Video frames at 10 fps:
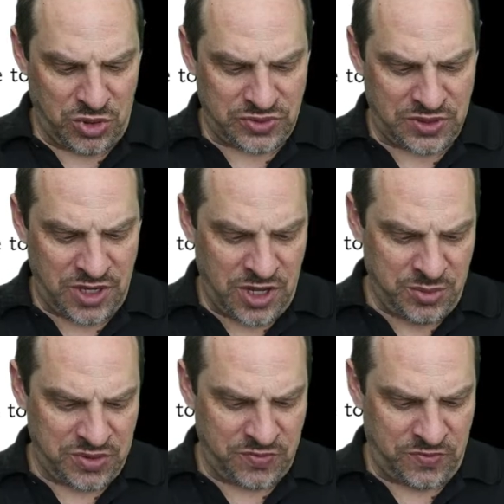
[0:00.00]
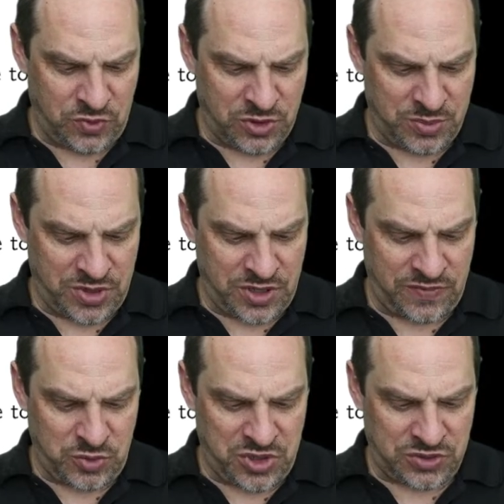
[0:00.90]
most common form
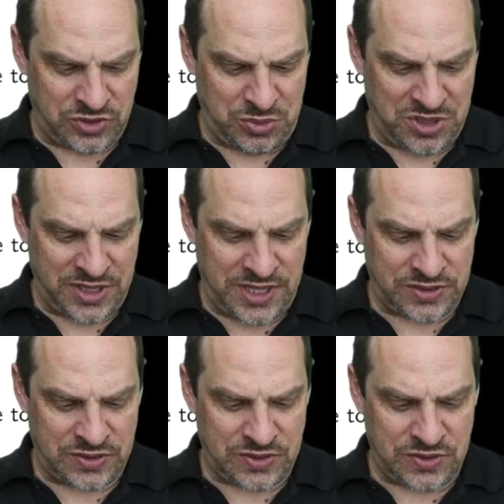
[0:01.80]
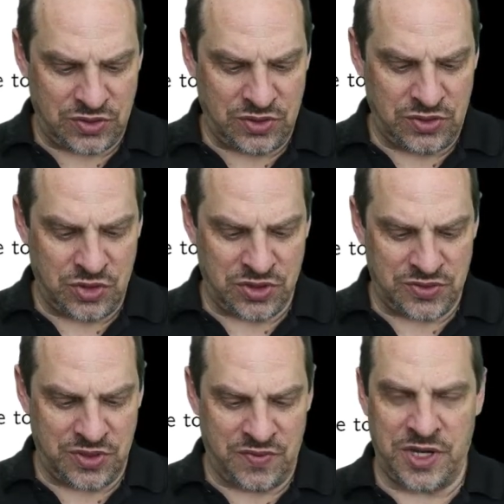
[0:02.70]
of numerical stability analysis is known
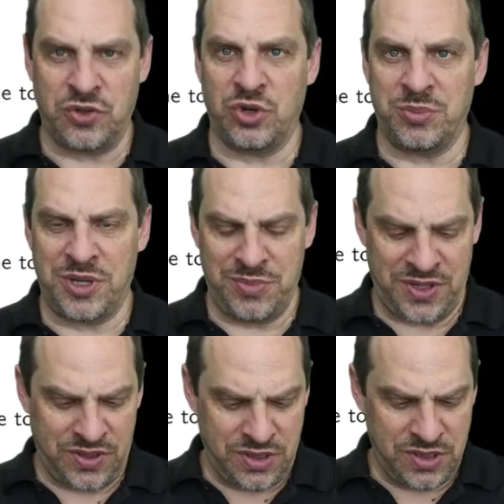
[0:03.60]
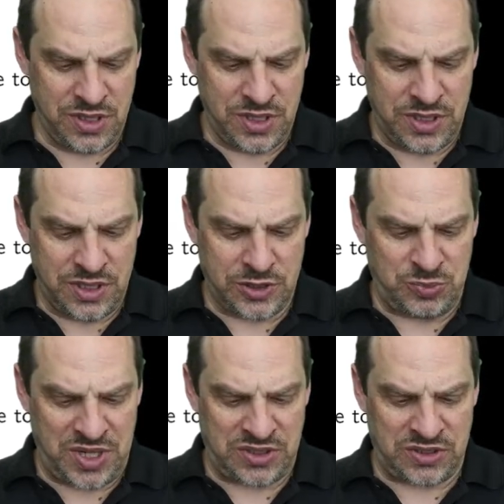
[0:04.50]
as the von Neumann method. It's
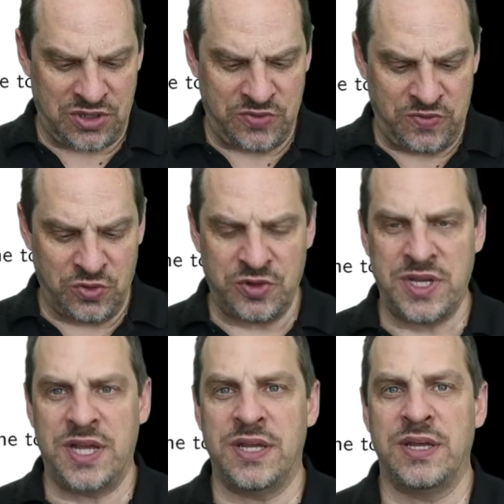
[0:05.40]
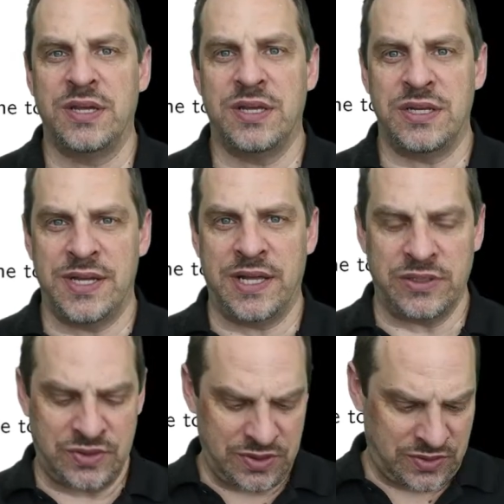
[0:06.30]
based on a Fourier
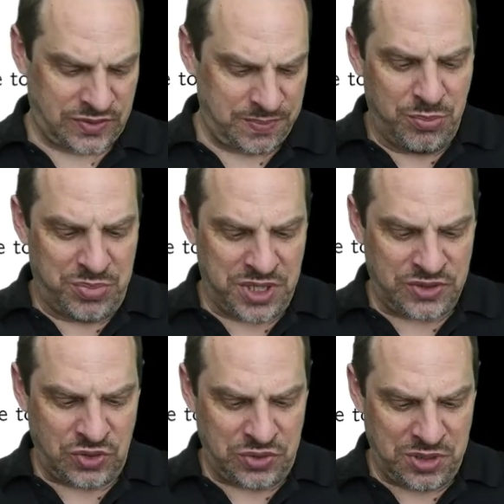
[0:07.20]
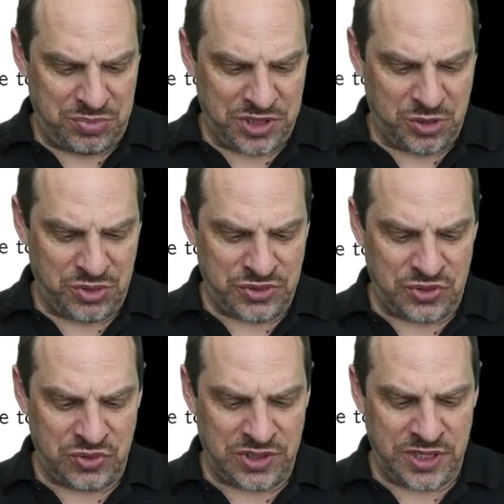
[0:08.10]
analysis, but it's only applicable
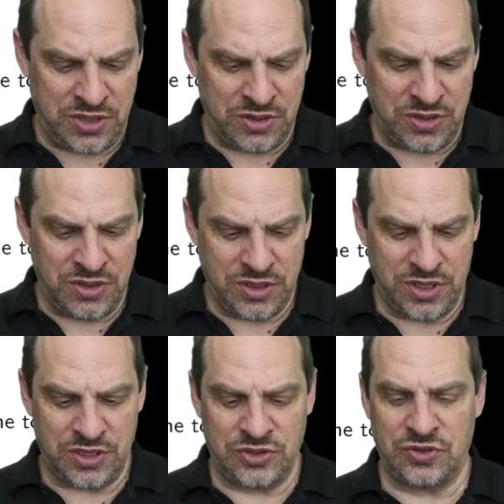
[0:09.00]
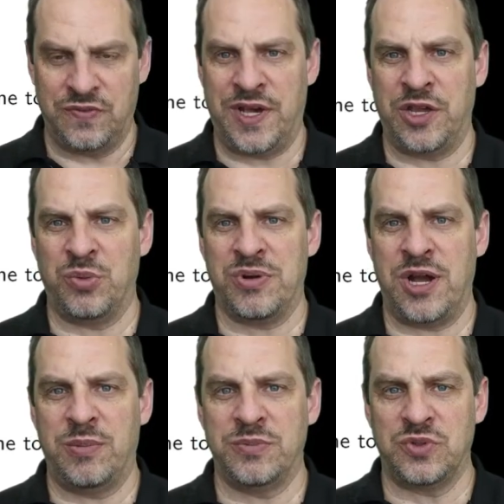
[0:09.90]
to linear initial value
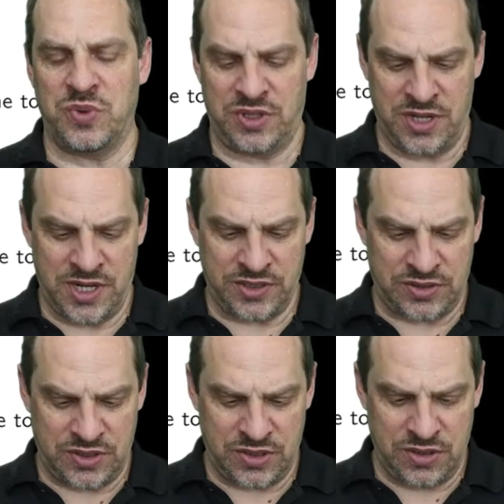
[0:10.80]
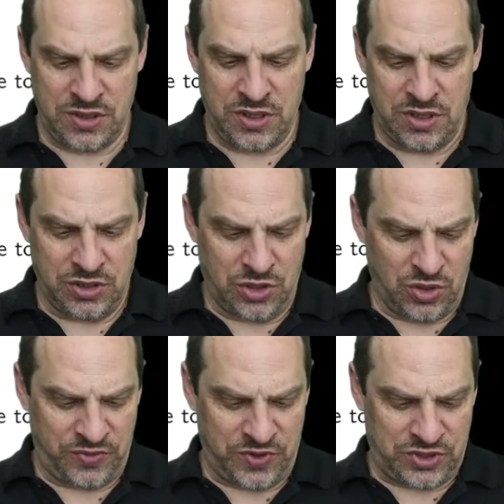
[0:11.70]
problems with constant
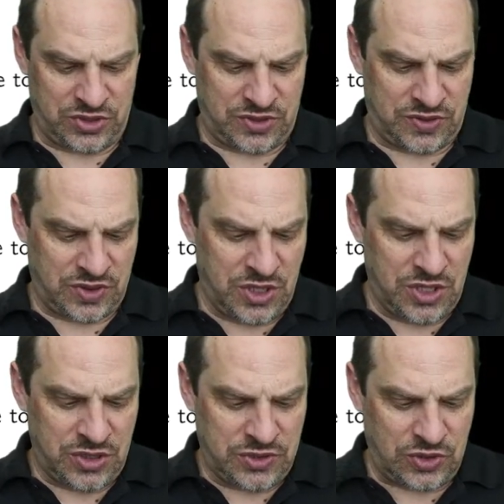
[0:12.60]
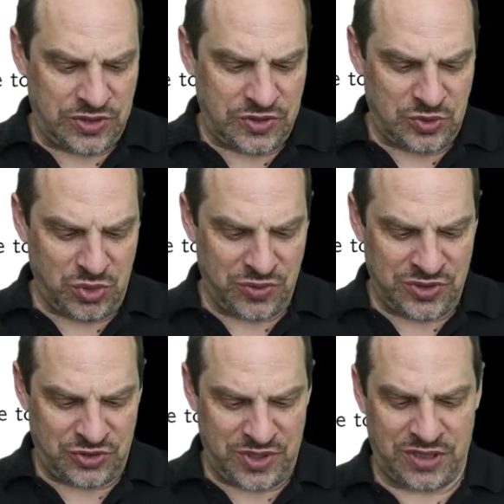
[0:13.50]
coefficients. So this is more
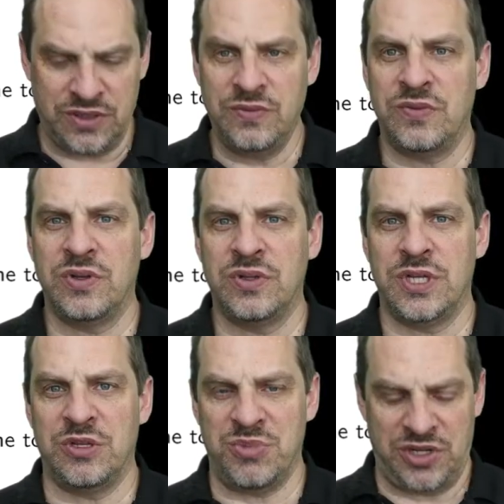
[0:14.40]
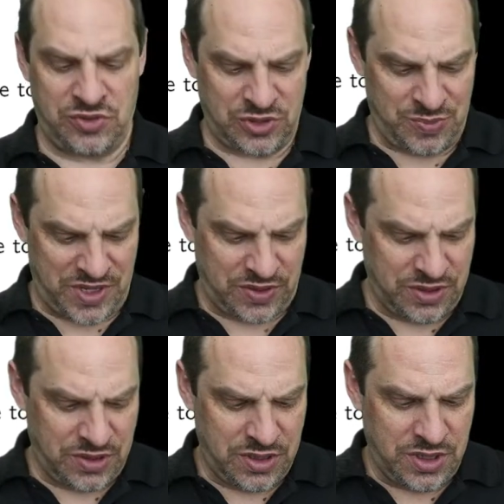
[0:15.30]
restrictive than the matrix
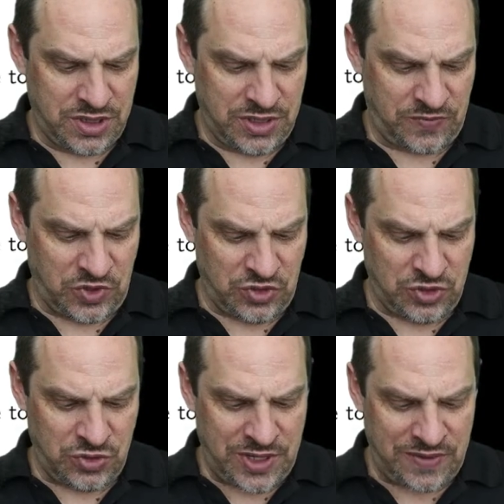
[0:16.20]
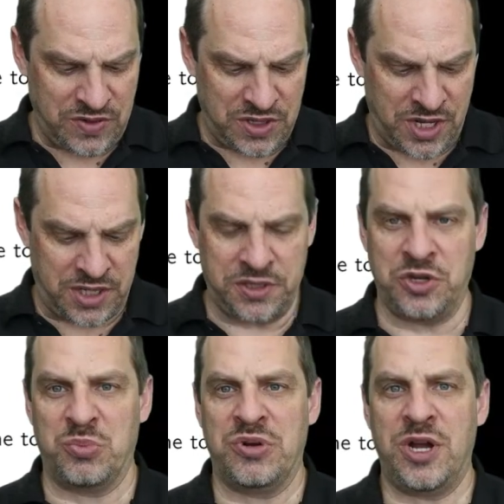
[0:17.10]
method. If you do have a
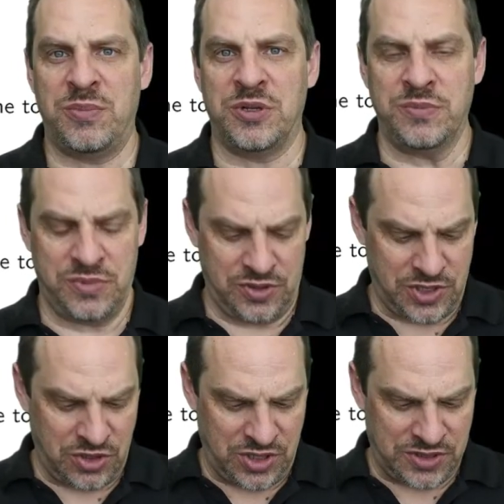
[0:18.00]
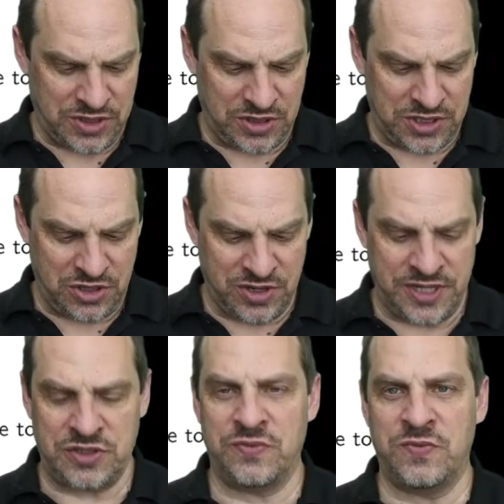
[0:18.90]
nonlinear problem, then you need to
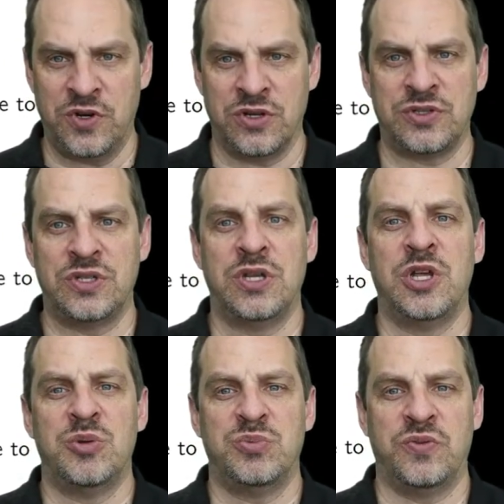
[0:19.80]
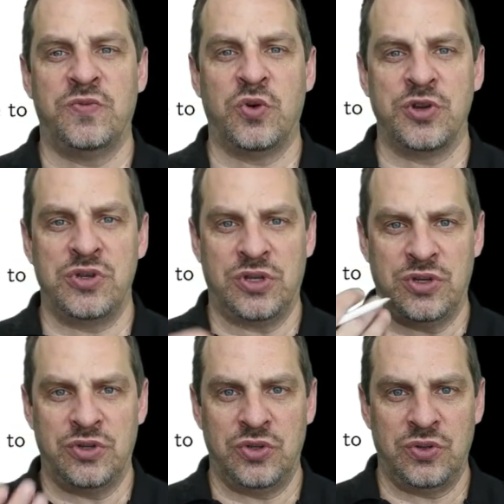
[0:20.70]
linearize it first before you
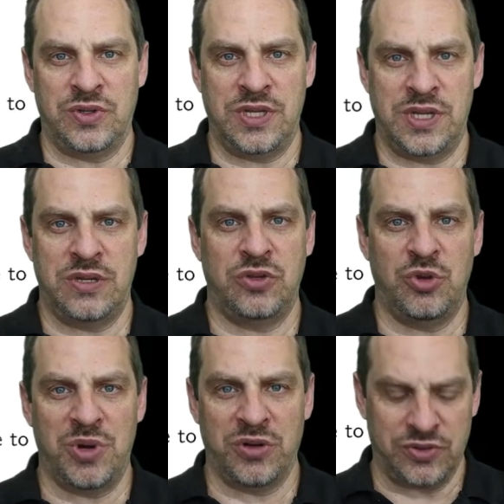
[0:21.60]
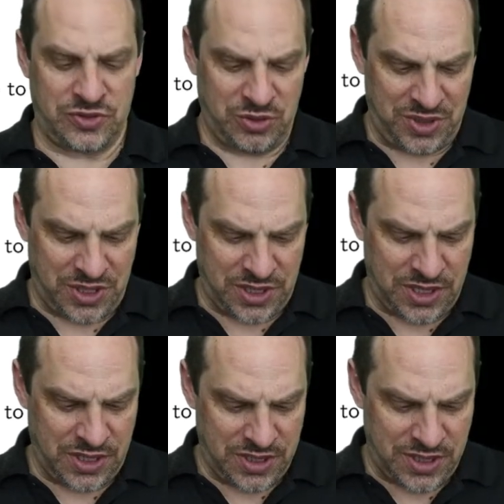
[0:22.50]
can do the numerical
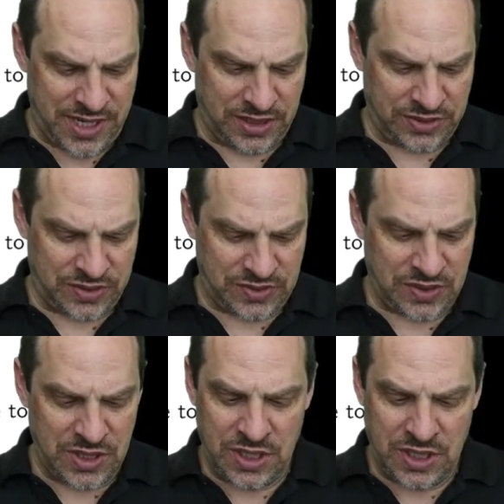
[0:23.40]
stability analysis.